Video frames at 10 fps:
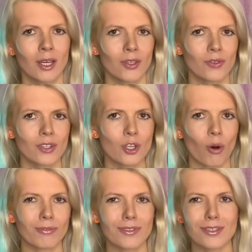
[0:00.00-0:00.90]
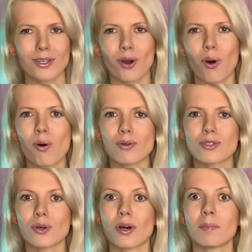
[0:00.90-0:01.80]
There is obviously
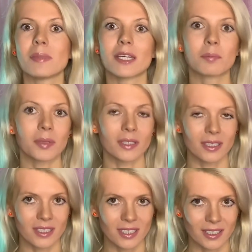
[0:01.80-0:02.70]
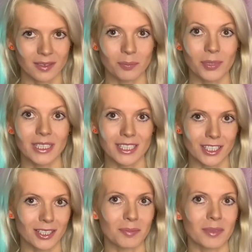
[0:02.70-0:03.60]
also a big
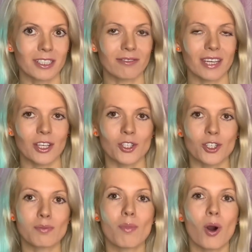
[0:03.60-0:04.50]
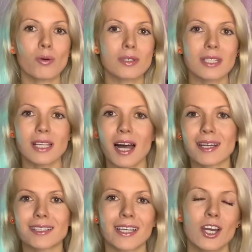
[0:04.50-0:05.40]
political motivation. Most
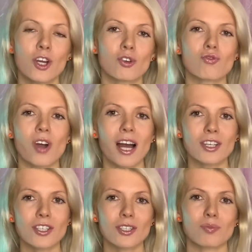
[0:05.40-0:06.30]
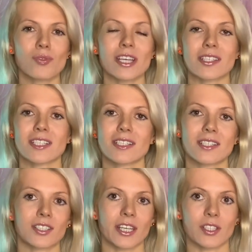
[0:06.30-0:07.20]
likely, Russian
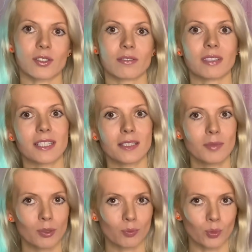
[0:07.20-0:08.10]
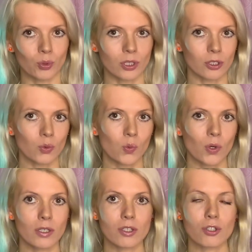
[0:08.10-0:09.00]
president-dictator Vladimir Putin
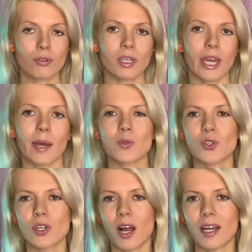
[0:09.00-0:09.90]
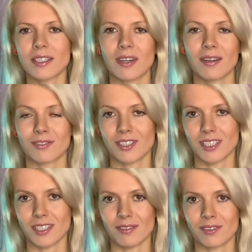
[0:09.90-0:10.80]
wants to capture
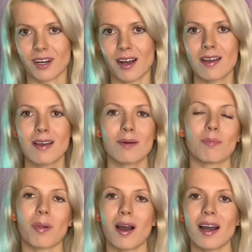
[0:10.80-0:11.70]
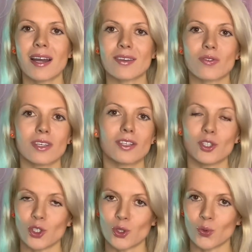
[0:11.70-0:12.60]
Avdiivka by the
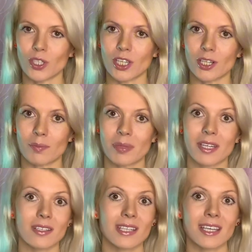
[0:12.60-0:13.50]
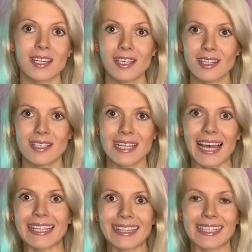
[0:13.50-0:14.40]
new year because he needs
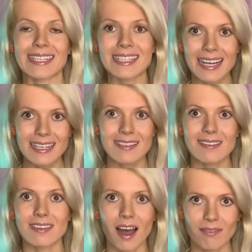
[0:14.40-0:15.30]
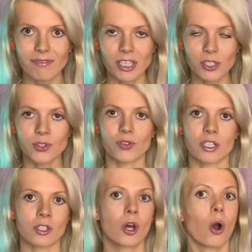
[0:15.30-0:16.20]
at least some
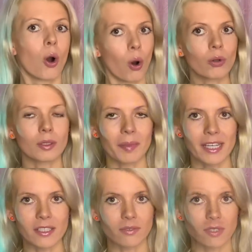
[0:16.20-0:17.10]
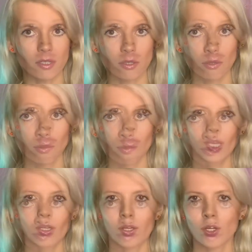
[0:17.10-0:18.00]
victories on the battlefield.
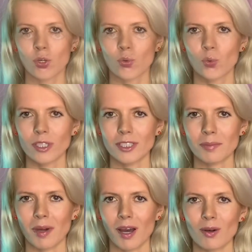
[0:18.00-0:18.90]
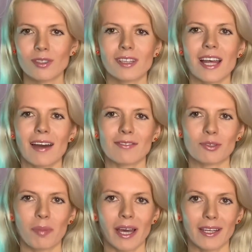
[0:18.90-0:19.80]
What about the
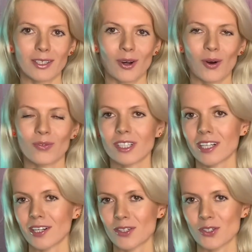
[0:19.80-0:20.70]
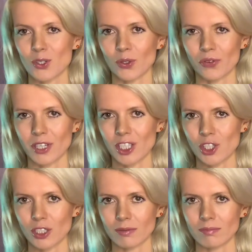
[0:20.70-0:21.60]
left bank of the Kherson
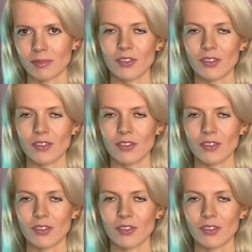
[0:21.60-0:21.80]
region?